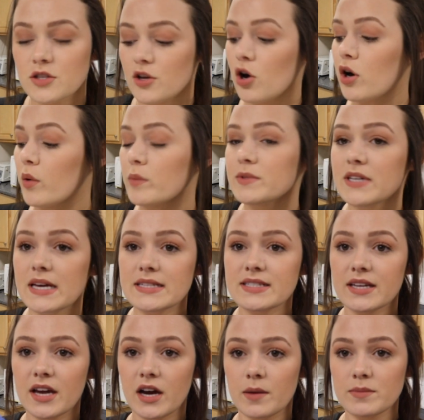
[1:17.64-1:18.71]
So the heartworm
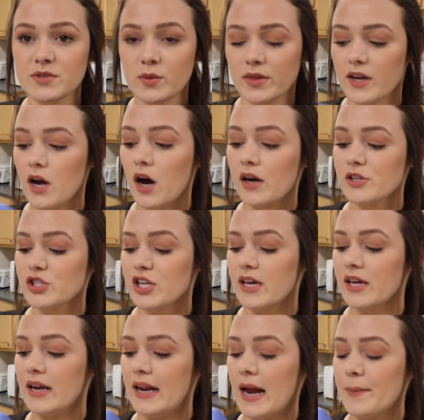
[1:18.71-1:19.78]
test comes with a
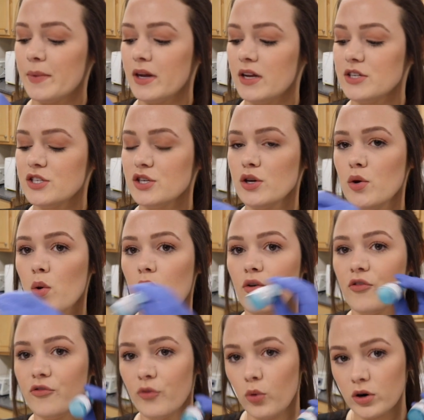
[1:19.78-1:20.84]
conjugate, and I'm gonna do
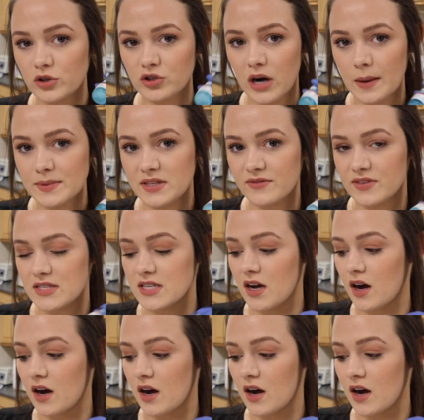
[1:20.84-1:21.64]
4 drops of this